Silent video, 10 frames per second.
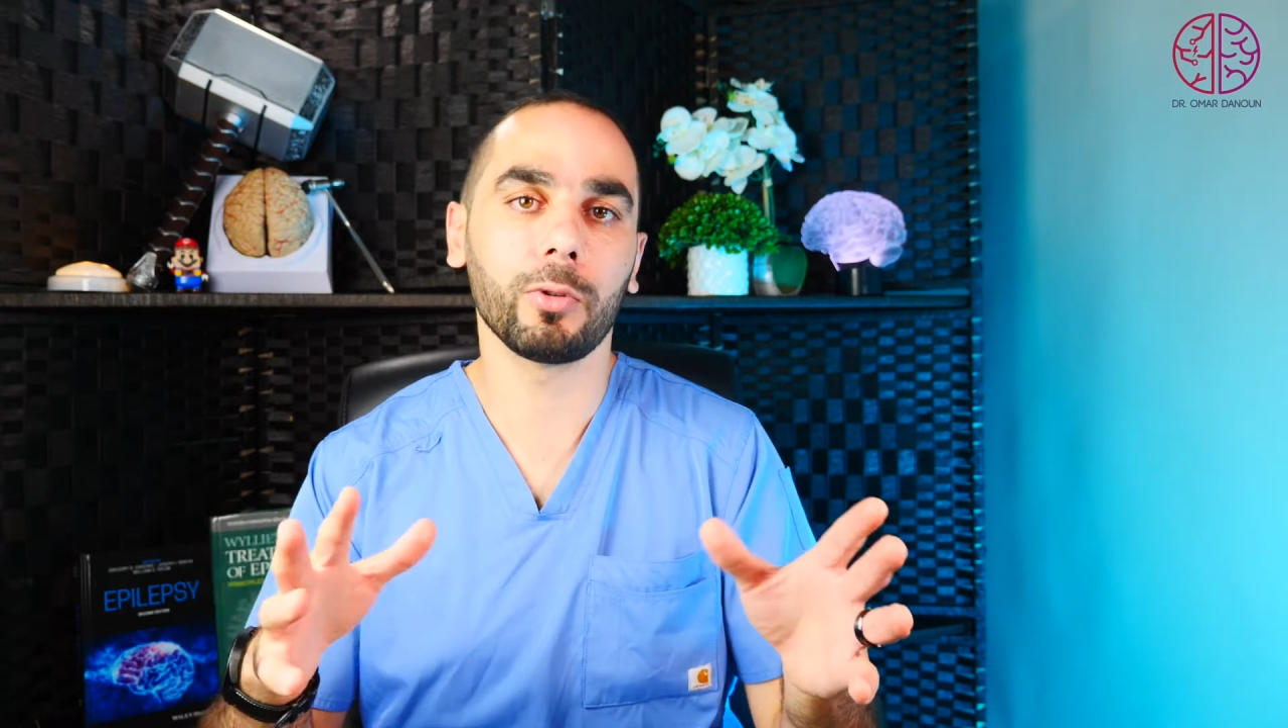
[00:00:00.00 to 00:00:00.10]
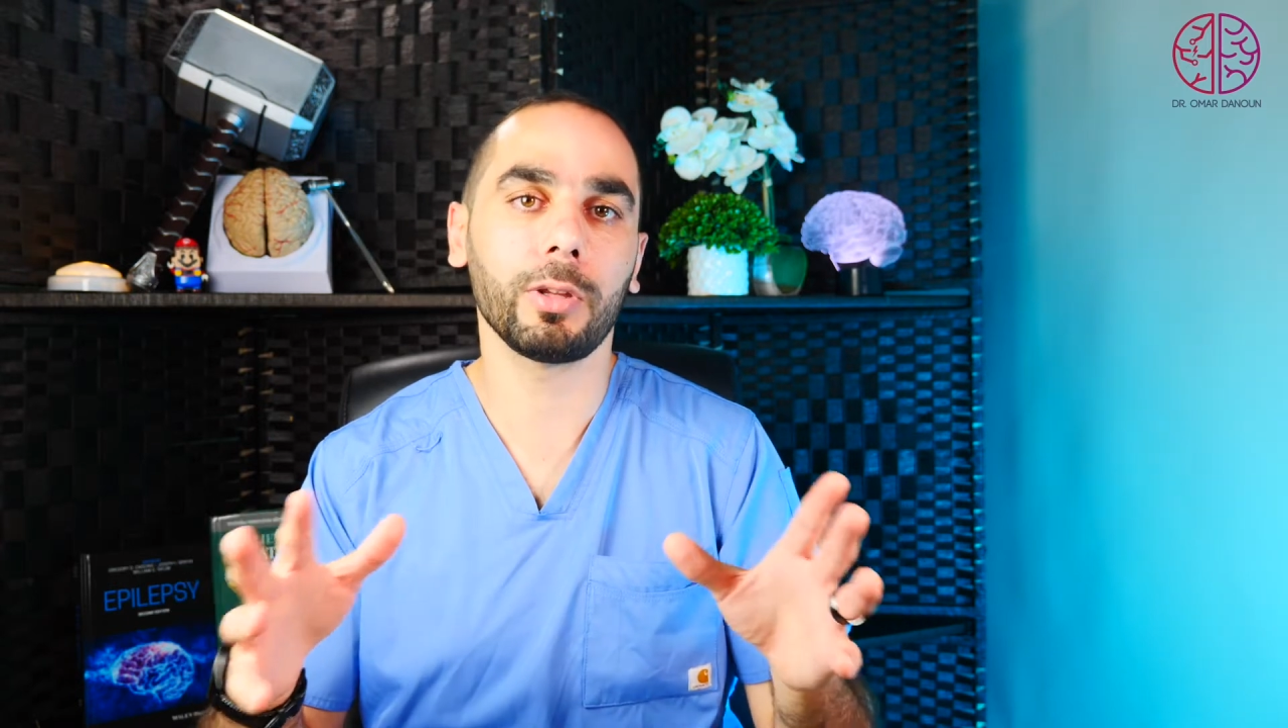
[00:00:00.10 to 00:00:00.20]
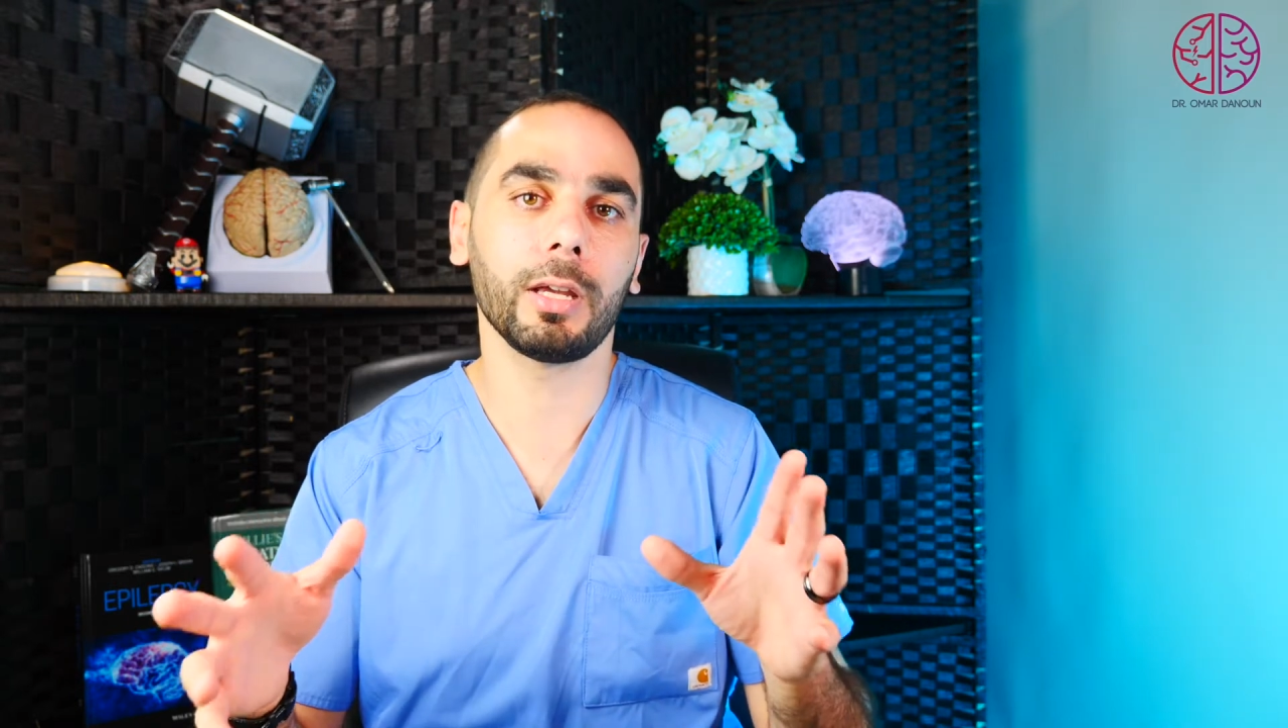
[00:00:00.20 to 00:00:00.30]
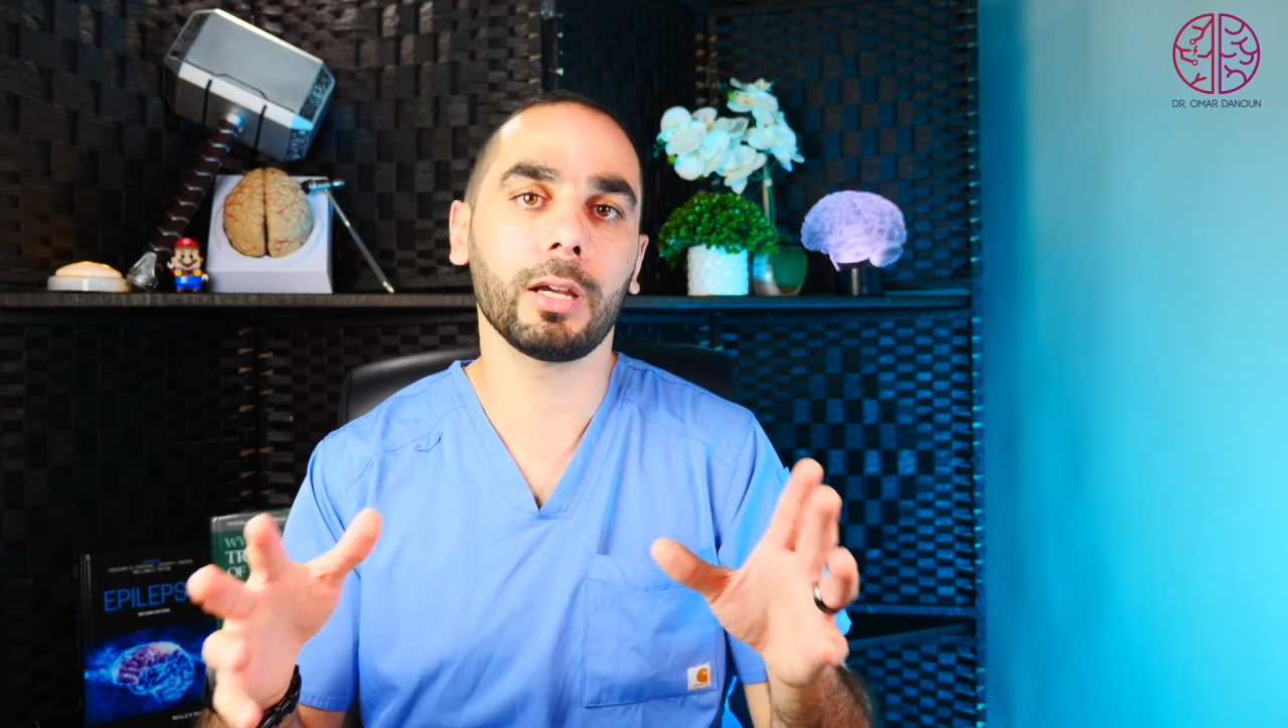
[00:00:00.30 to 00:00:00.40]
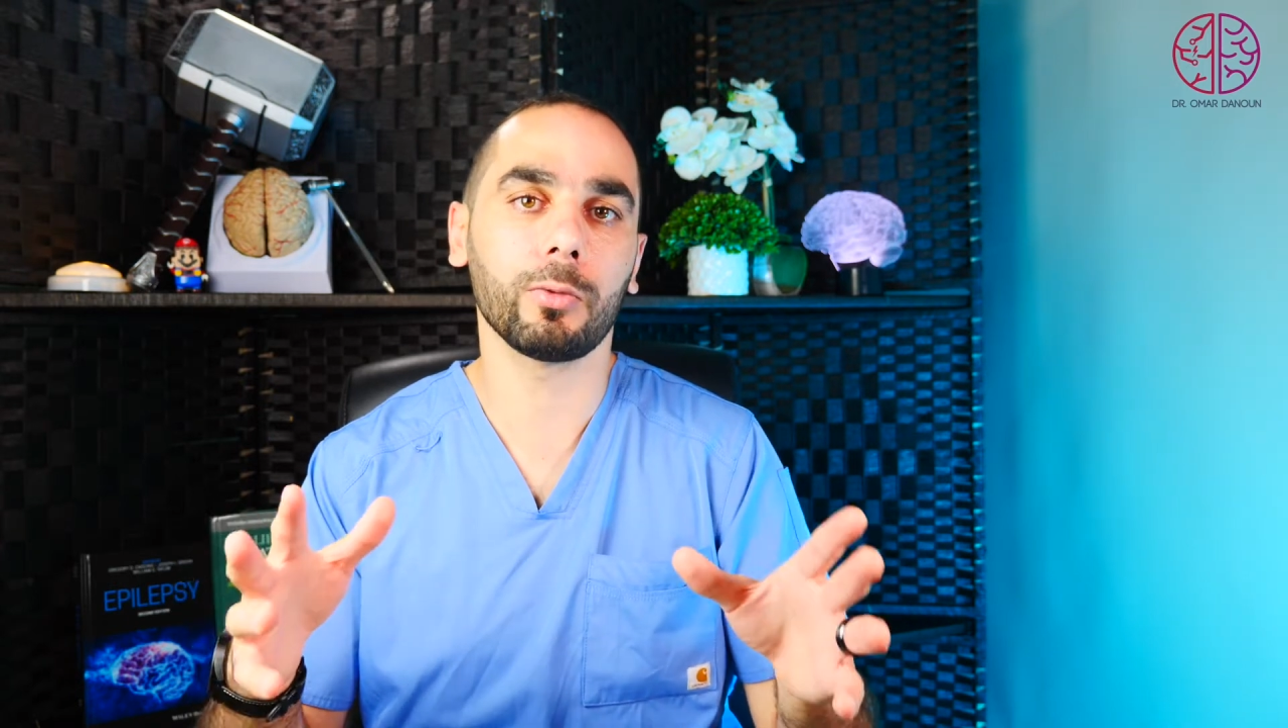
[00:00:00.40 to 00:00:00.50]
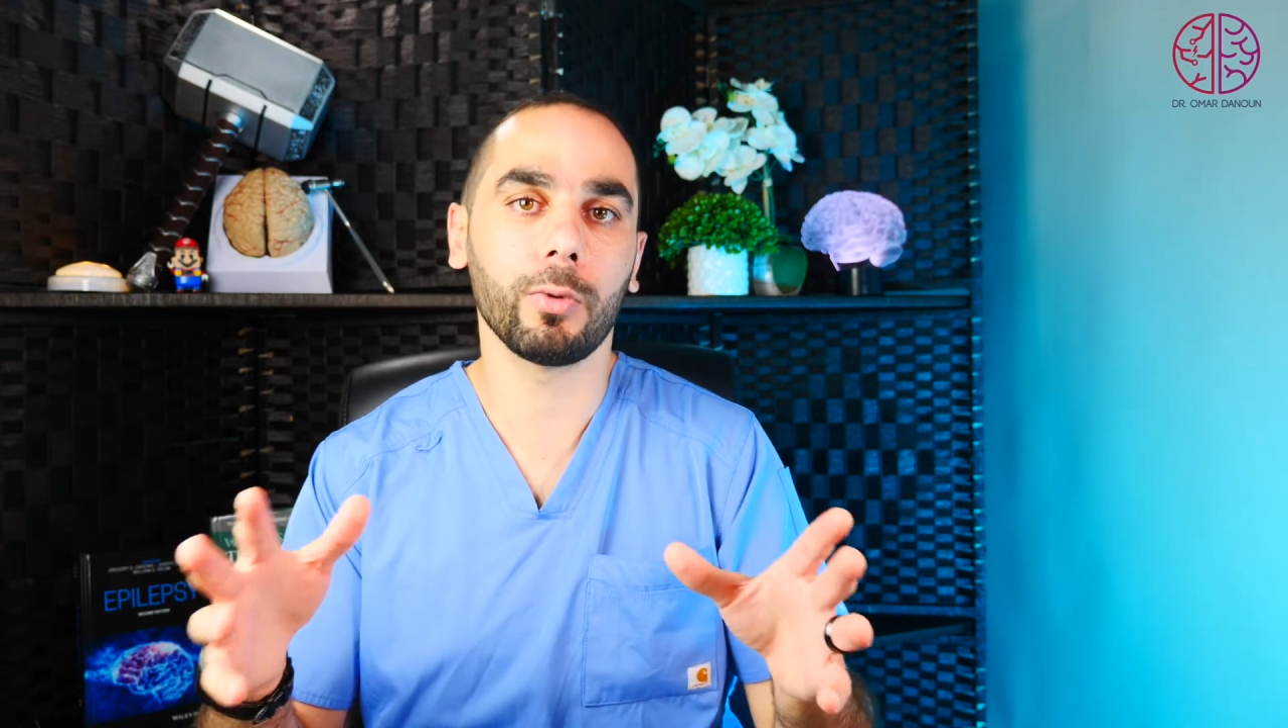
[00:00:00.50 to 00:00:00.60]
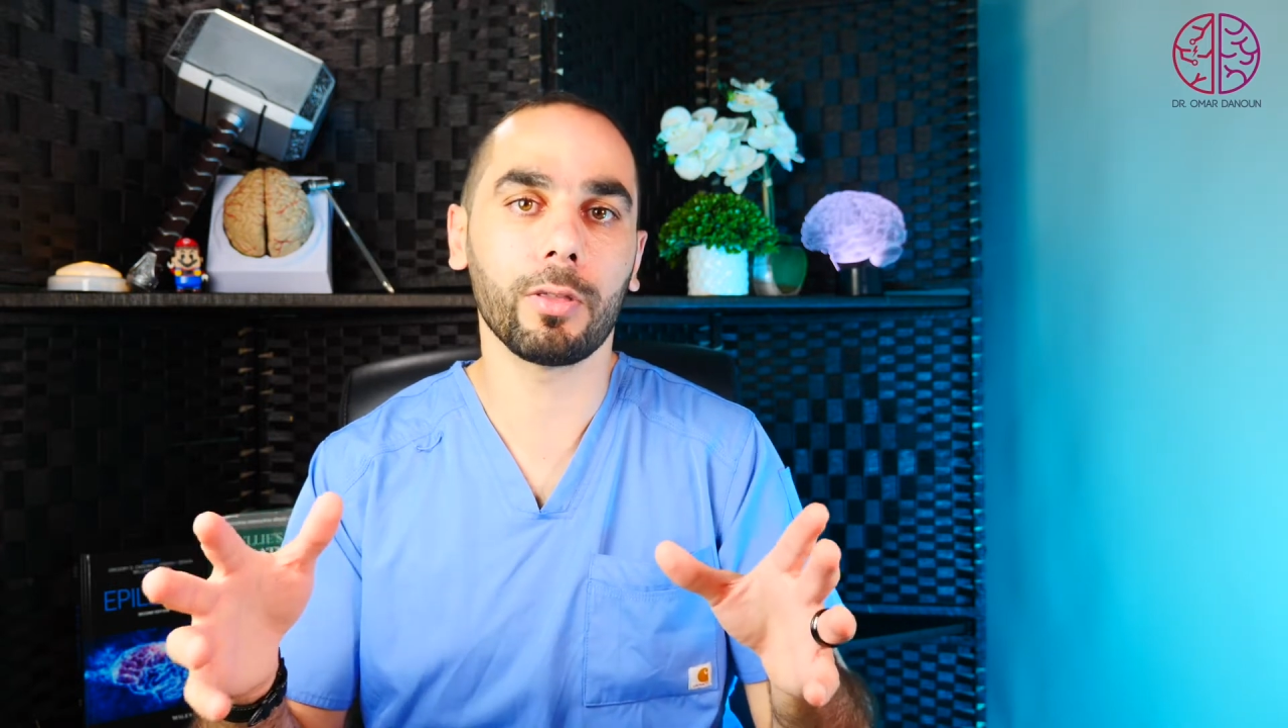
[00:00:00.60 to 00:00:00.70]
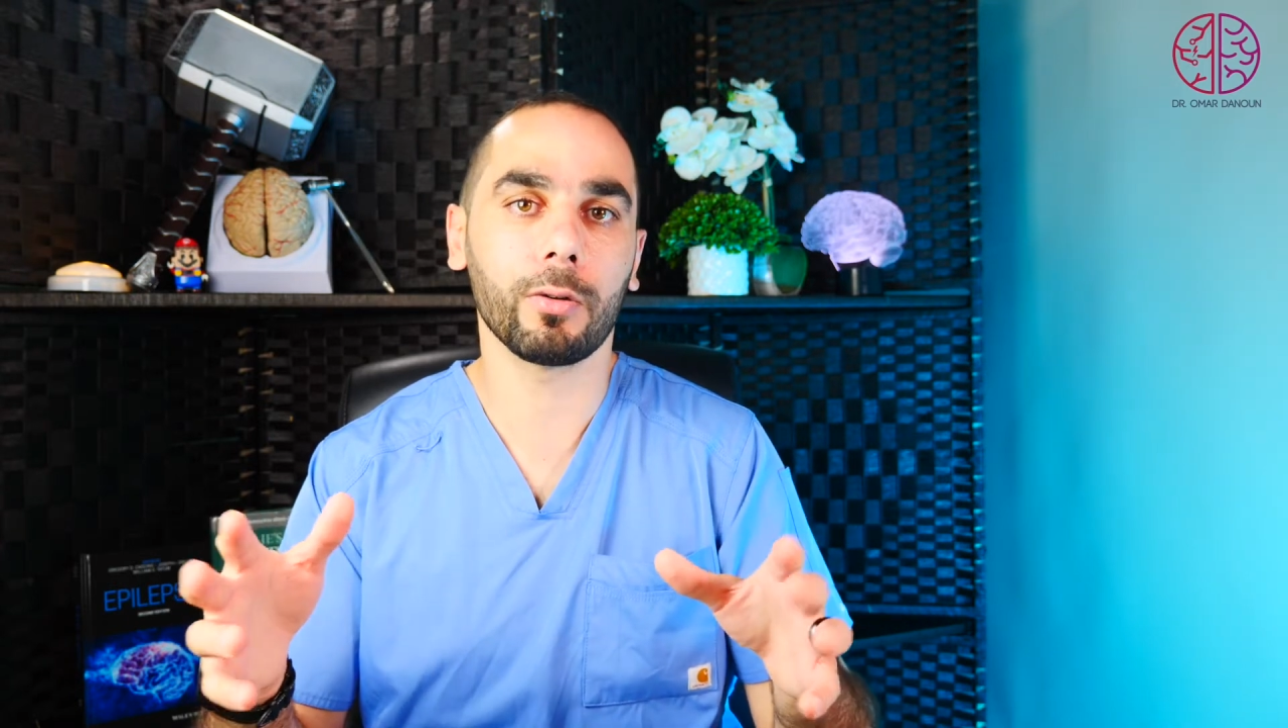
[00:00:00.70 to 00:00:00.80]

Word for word: to take it with